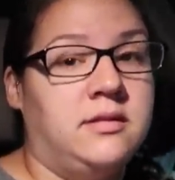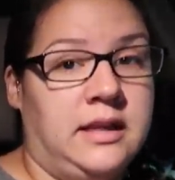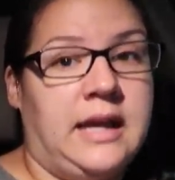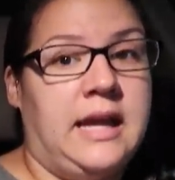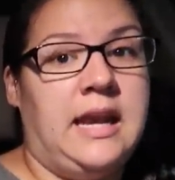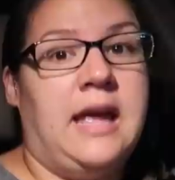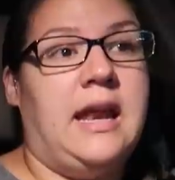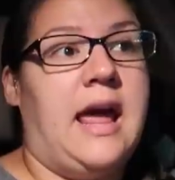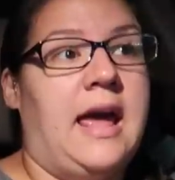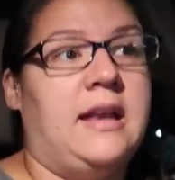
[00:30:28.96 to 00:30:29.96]
licking it
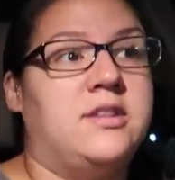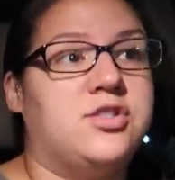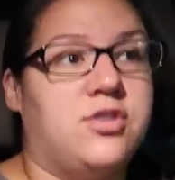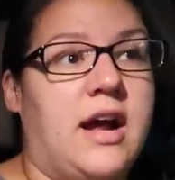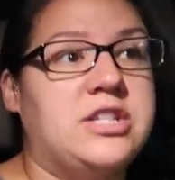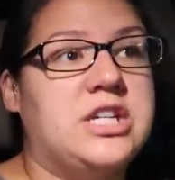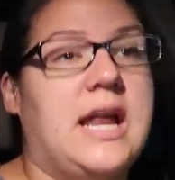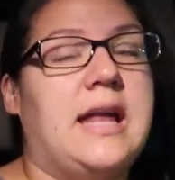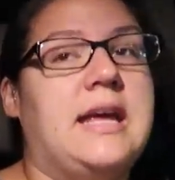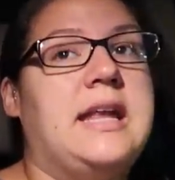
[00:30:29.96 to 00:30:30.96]
and scratching
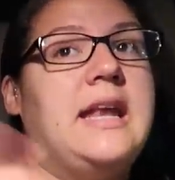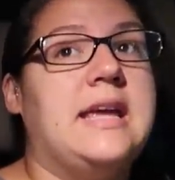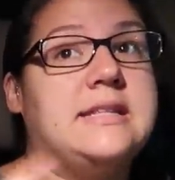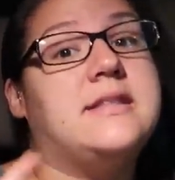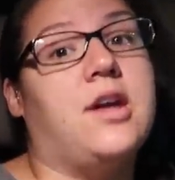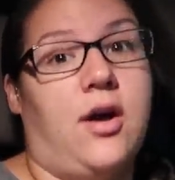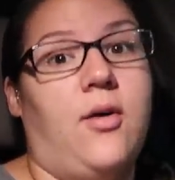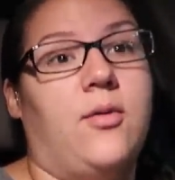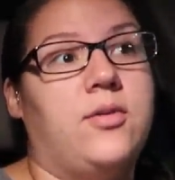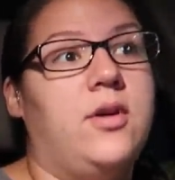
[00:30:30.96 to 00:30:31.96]
at it is the
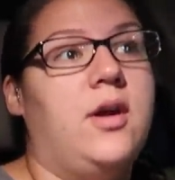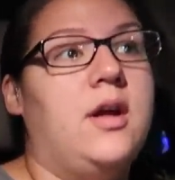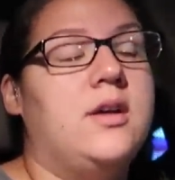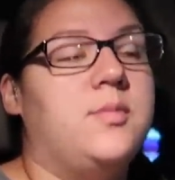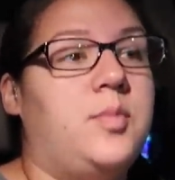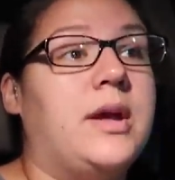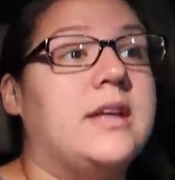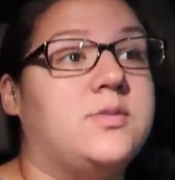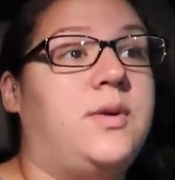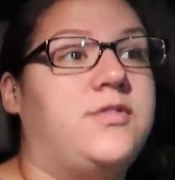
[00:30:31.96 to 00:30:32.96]
cone,
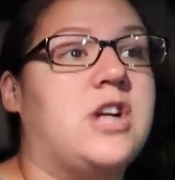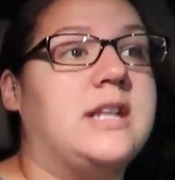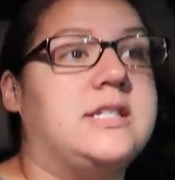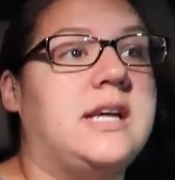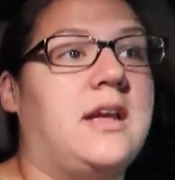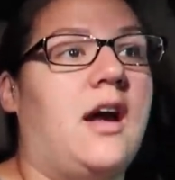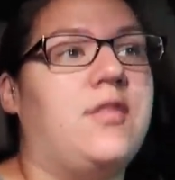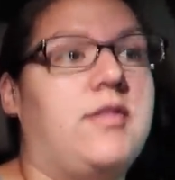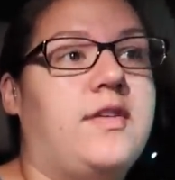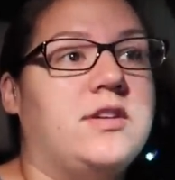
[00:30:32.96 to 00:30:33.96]
because we've tried to take it off
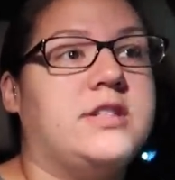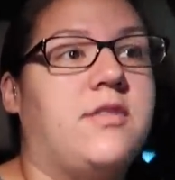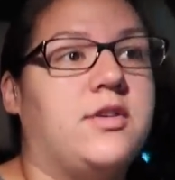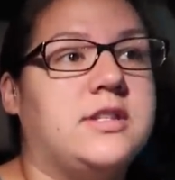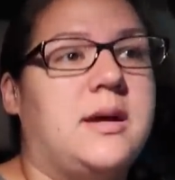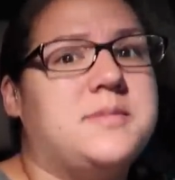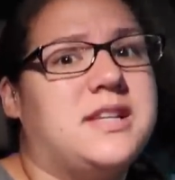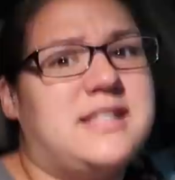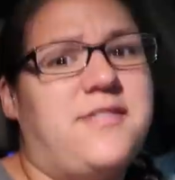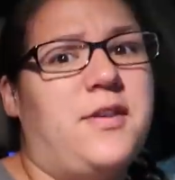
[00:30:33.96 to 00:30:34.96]
of her several times
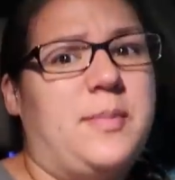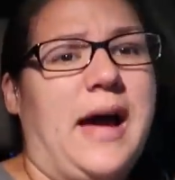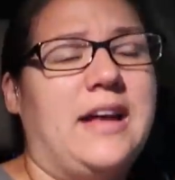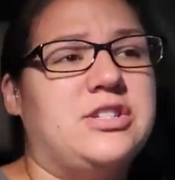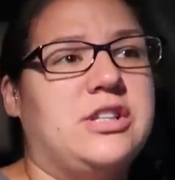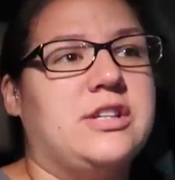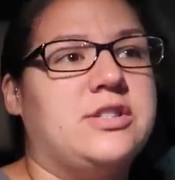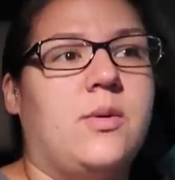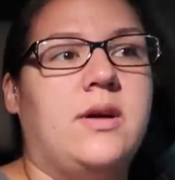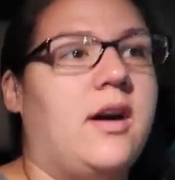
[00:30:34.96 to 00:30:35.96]
because I feel bad. She looks
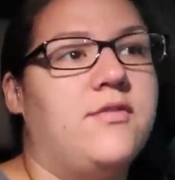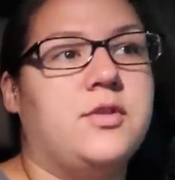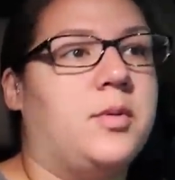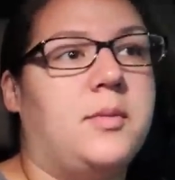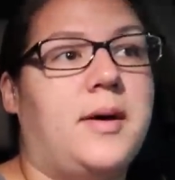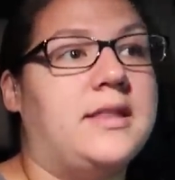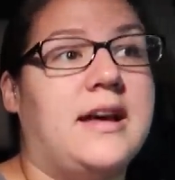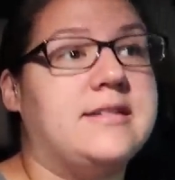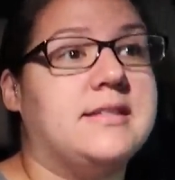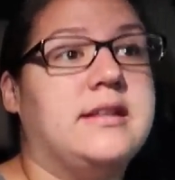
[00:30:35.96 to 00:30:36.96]
so uncomfortable, but
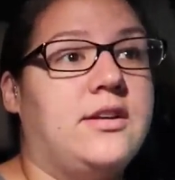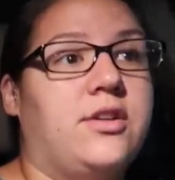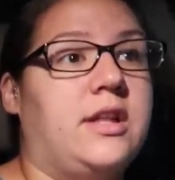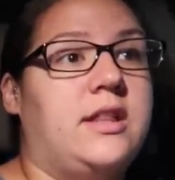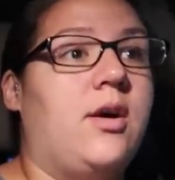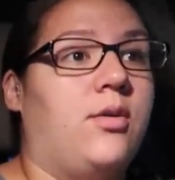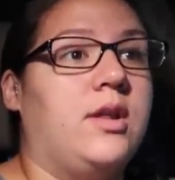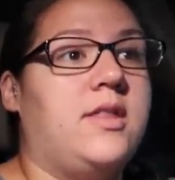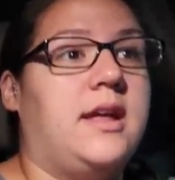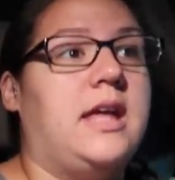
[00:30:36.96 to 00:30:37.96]
that's literally the
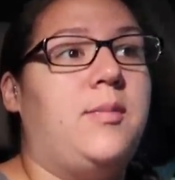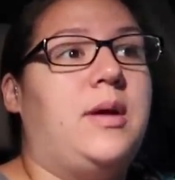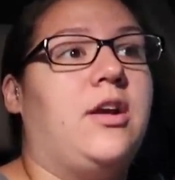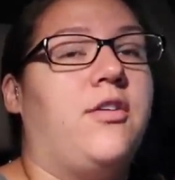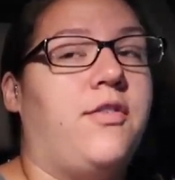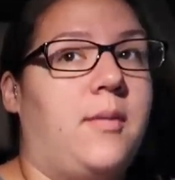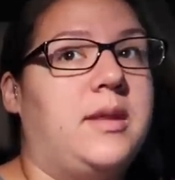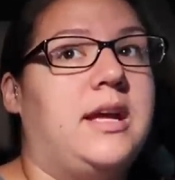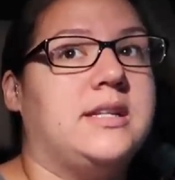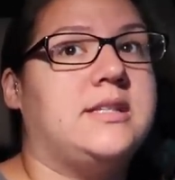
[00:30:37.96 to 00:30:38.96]
only thing keeping her from
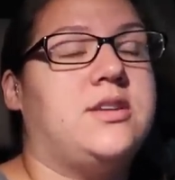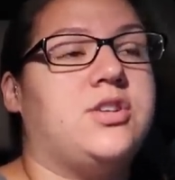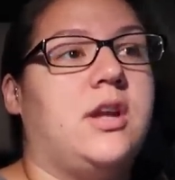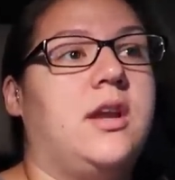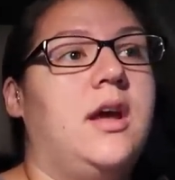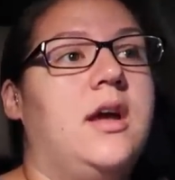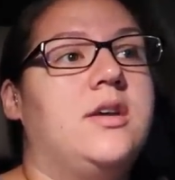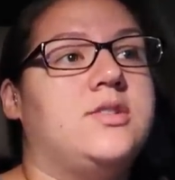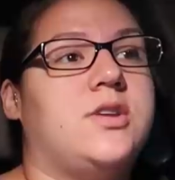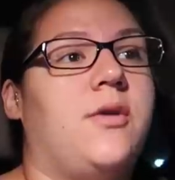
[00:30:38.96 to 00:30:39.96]
the incision.
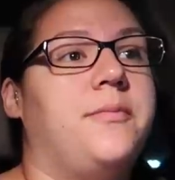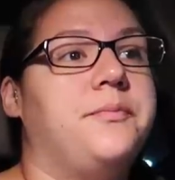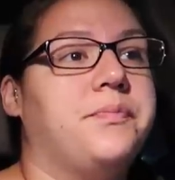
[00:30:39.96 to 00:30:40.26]
So